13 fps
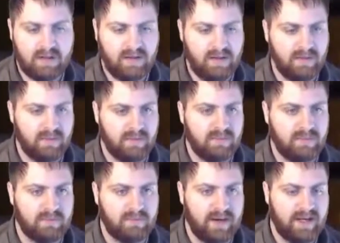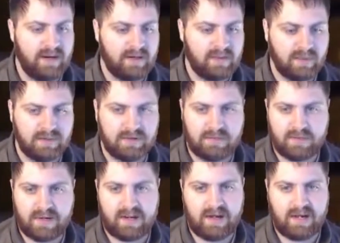Ooh, rare, golden
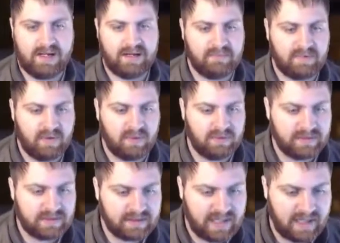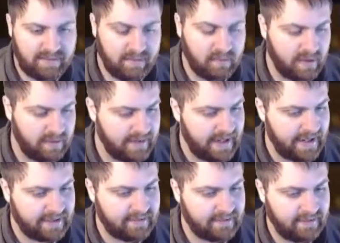rare, and a golden uncommon in one pack.